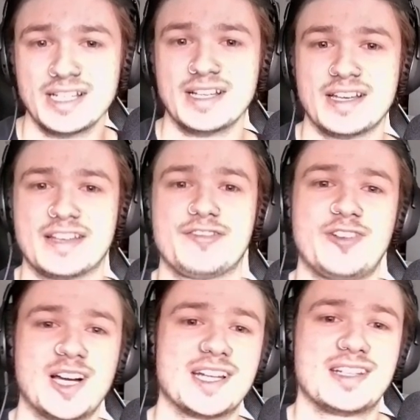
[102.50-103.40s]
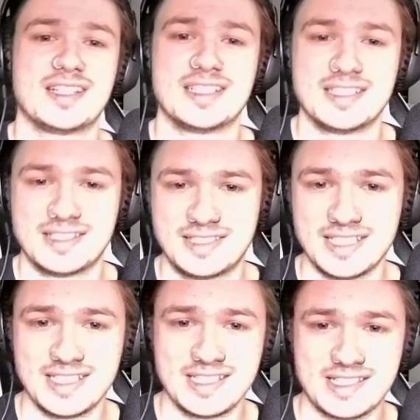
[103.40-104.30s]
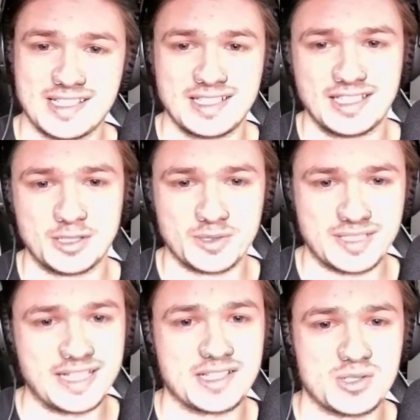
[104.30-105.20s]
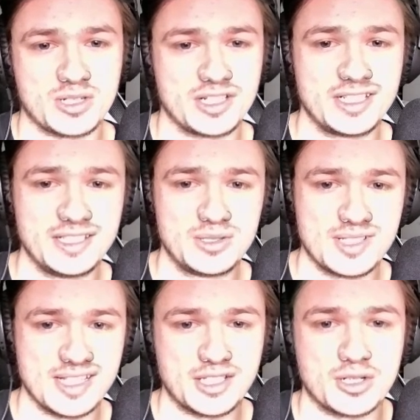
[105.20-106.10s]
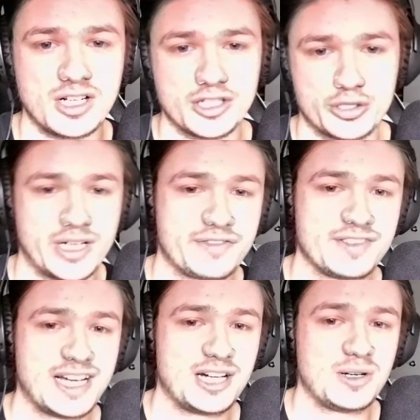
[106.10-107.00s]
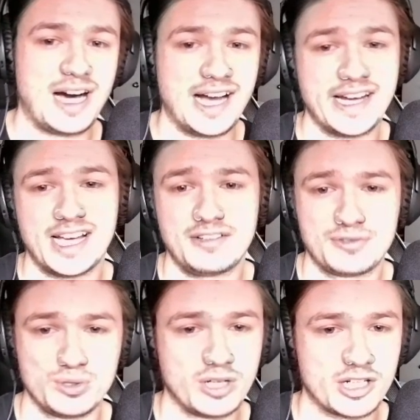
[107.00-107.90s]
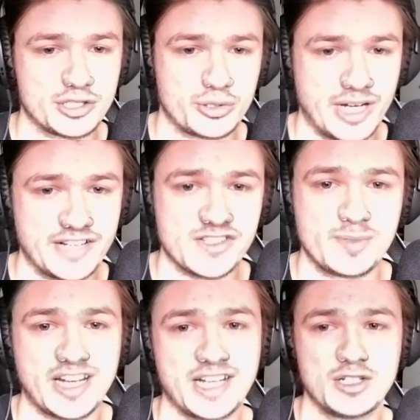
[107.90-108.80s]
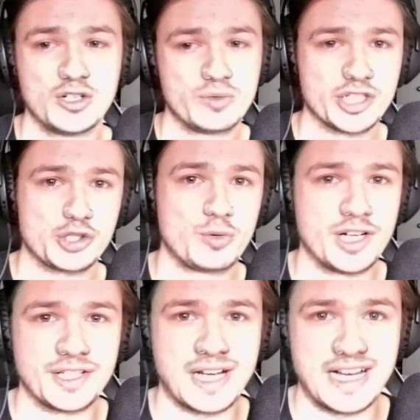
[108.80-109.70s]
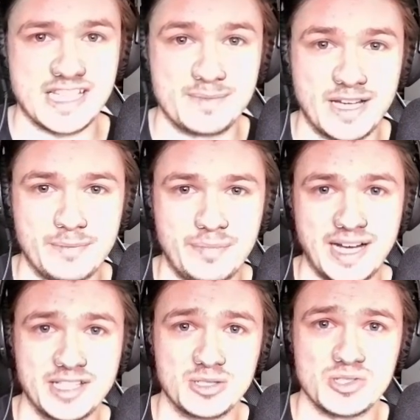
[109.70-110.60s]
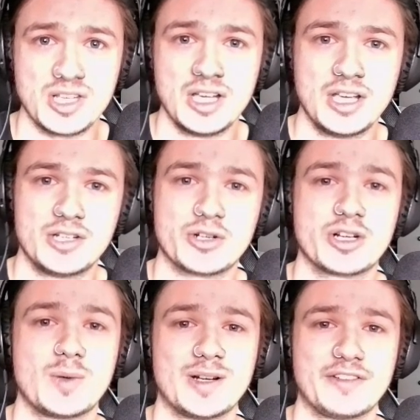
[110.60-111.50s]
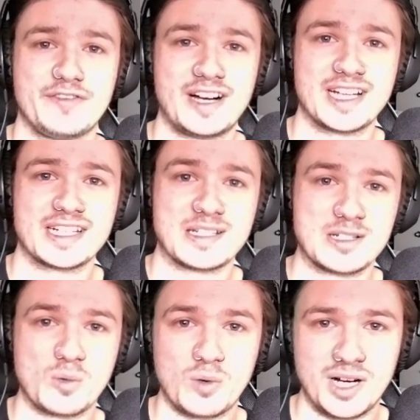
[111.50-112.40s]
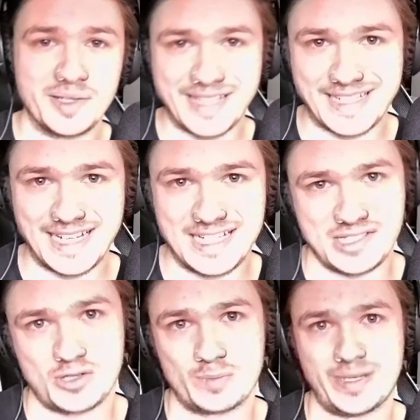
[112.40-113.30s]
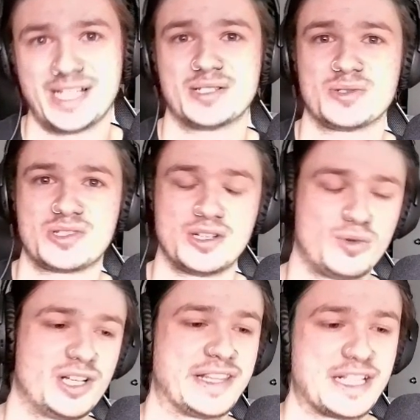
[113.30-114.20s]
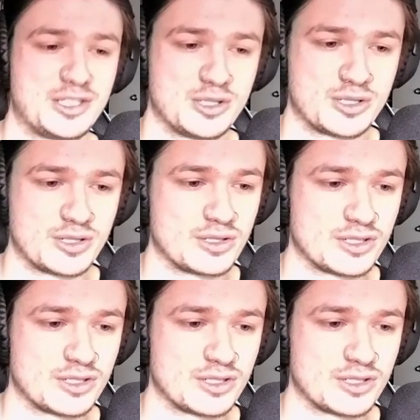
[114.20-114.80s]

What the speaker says: and find these little things. You're going to need to select your hard drive. Now, I have two hard drives, but I know which one has my BIOS. You're going to want to find the one that has your BIOS, the one that your